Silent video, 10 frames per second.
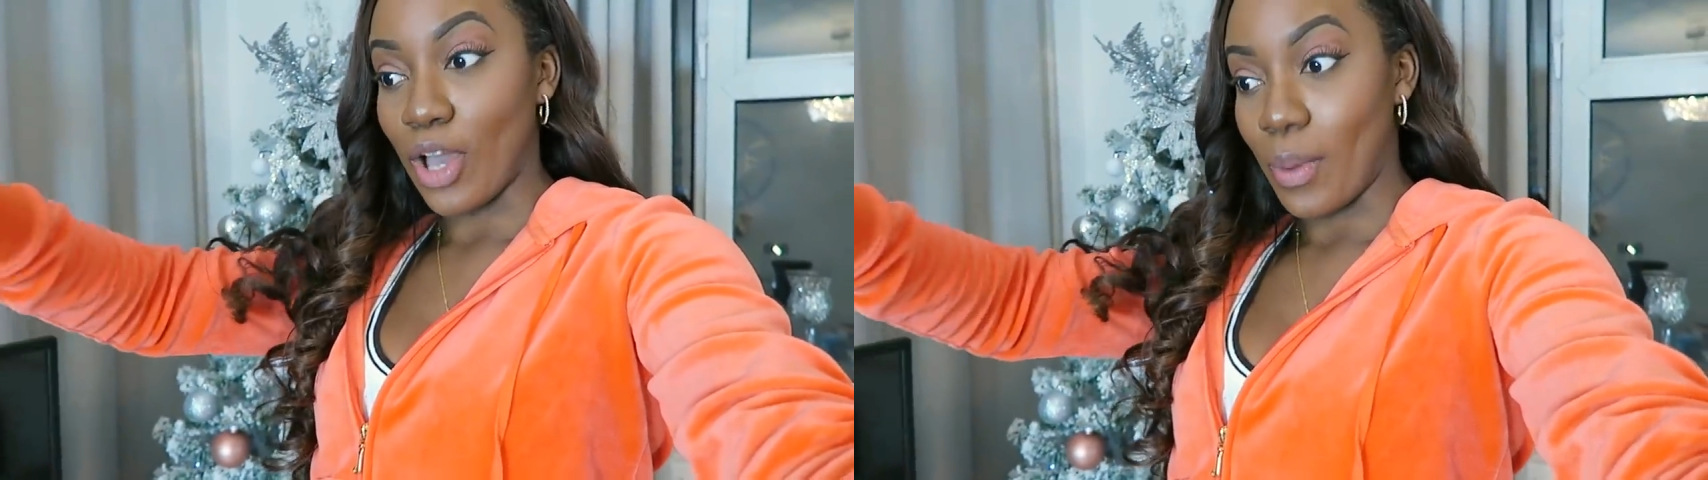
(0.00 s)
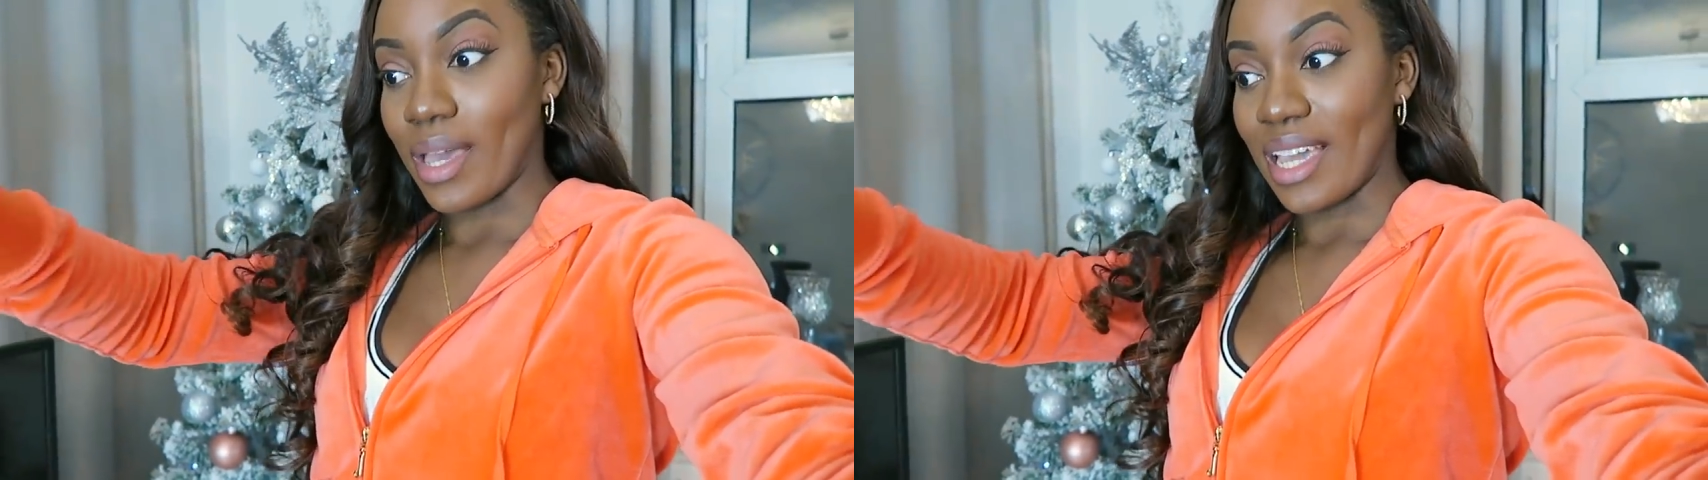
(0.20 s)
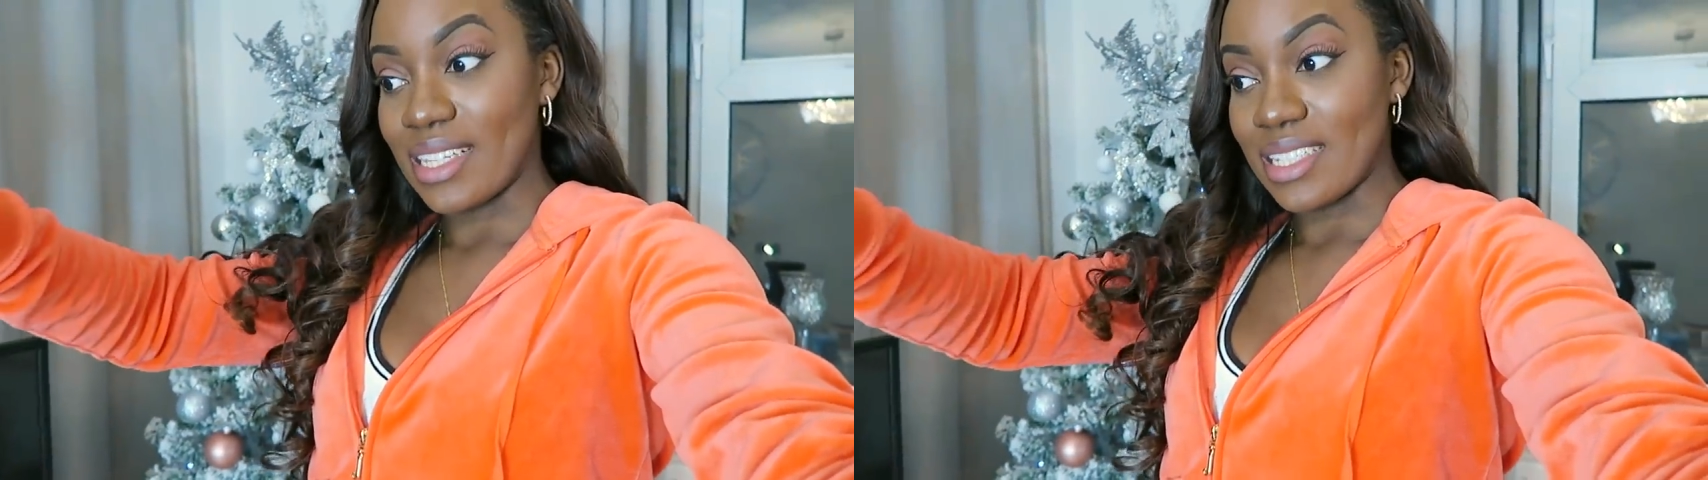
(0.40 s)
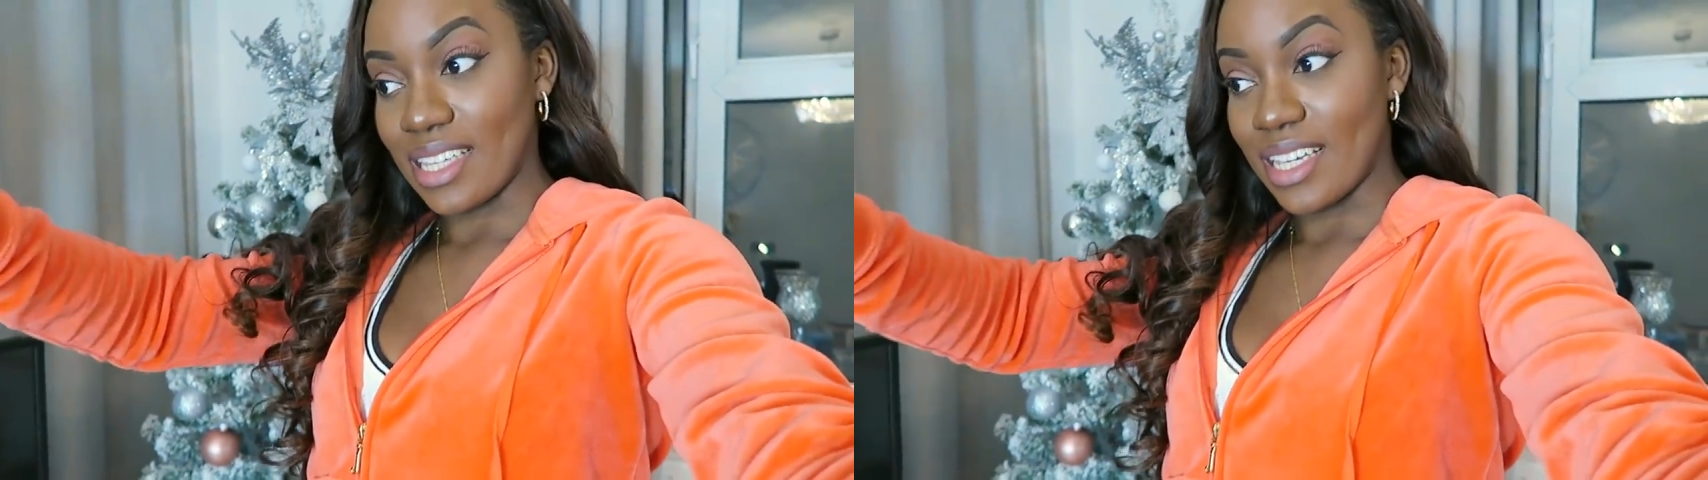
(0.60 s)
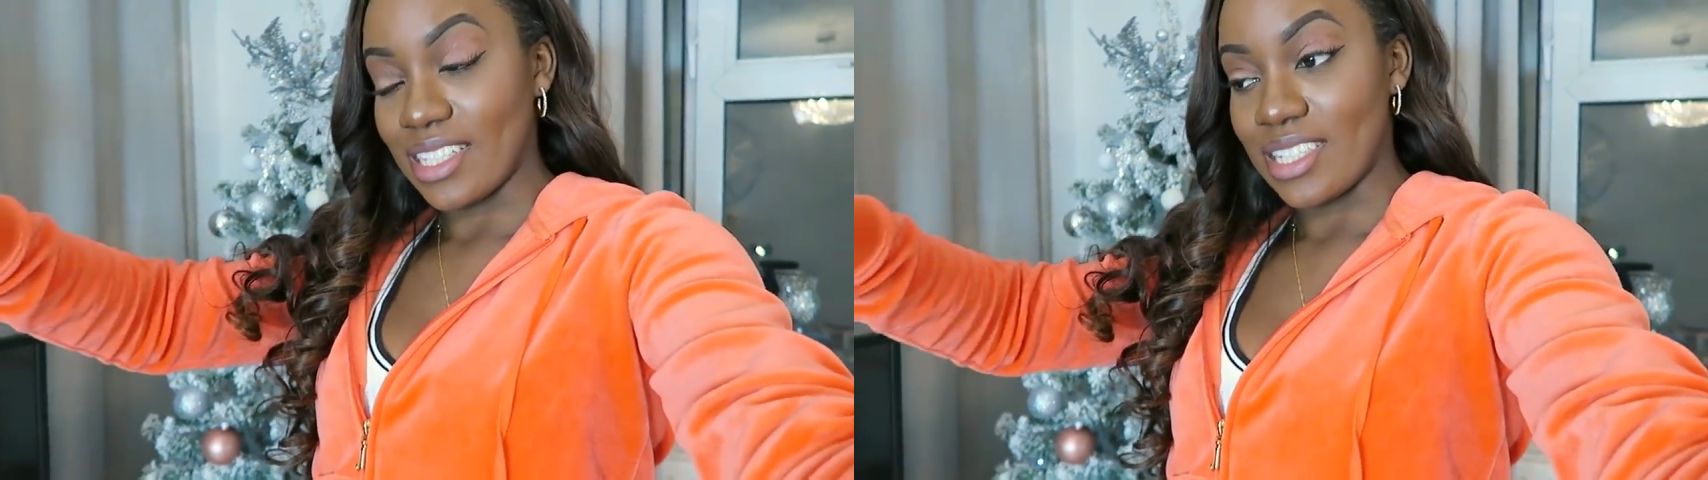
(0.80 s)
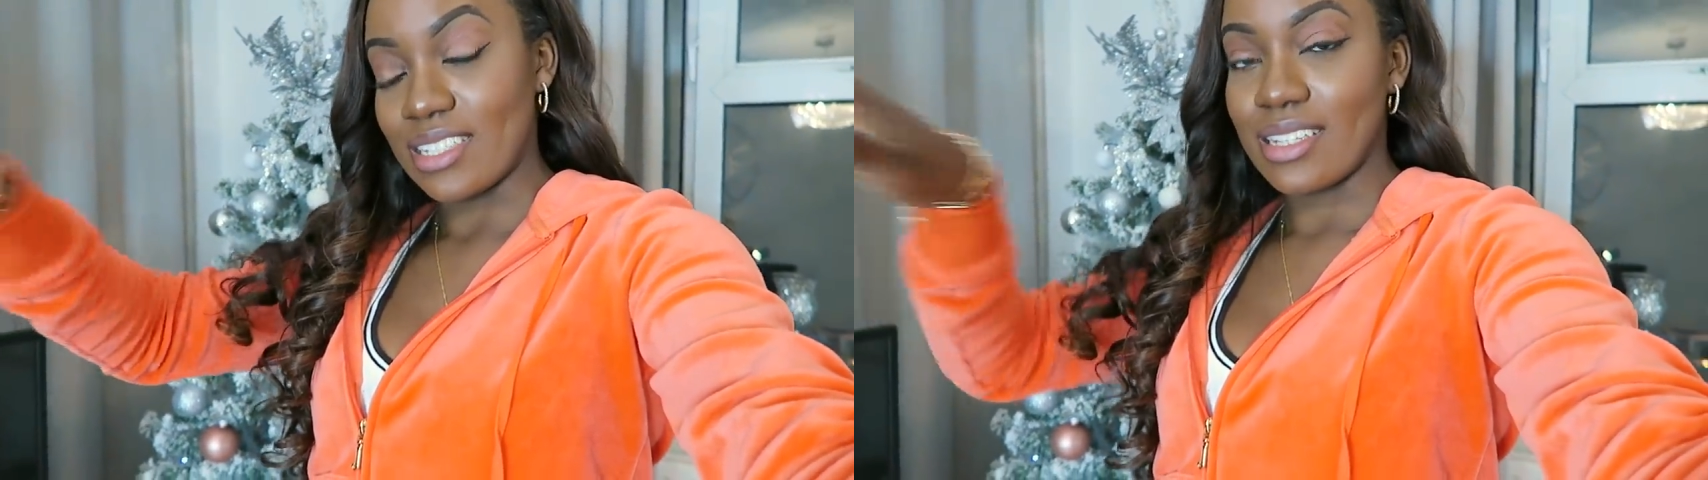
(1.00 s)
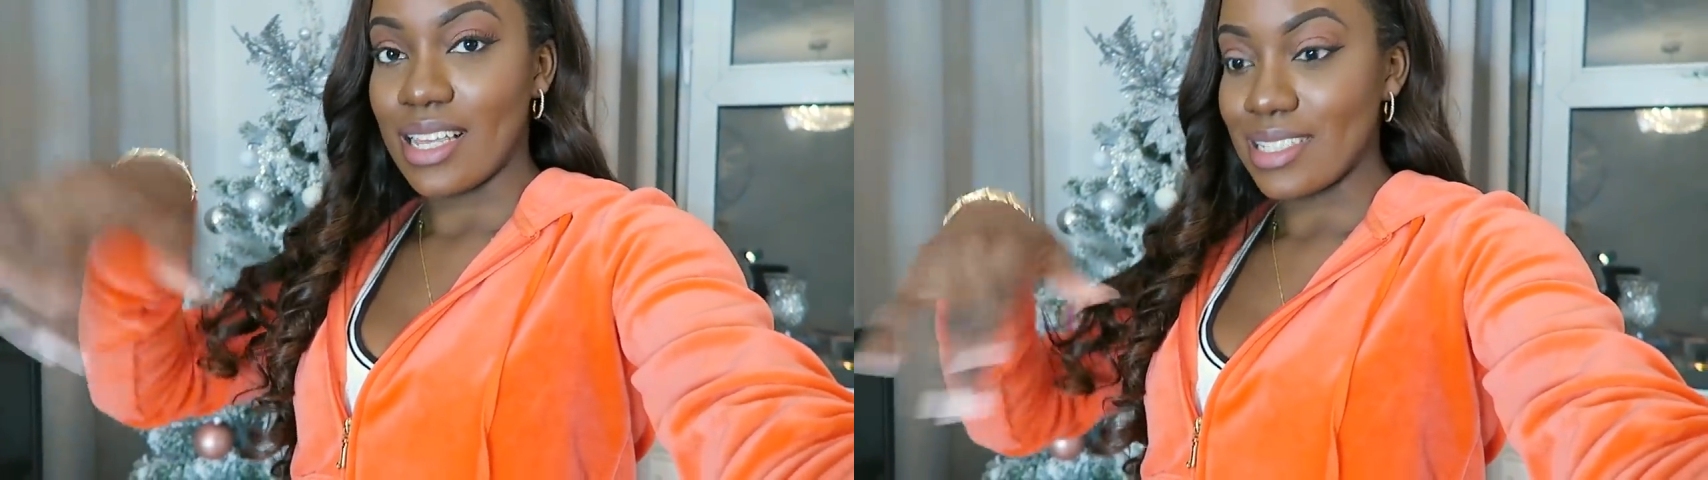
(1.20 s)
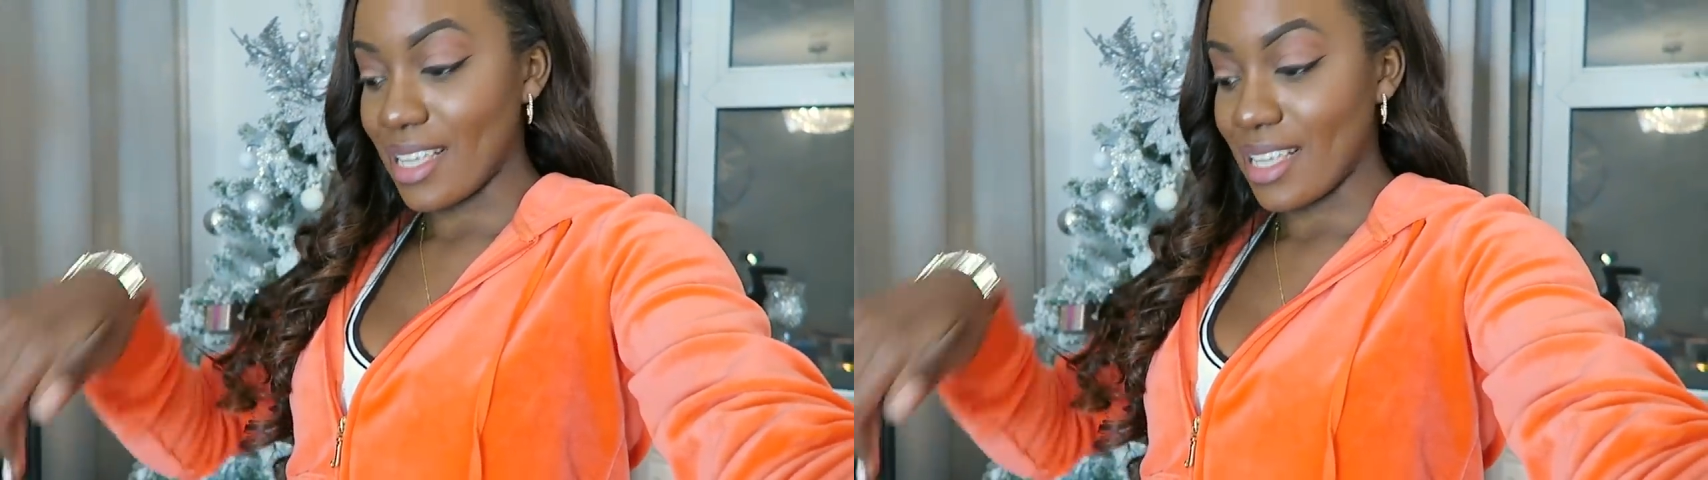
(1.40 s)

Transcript: going into the kitchen so let's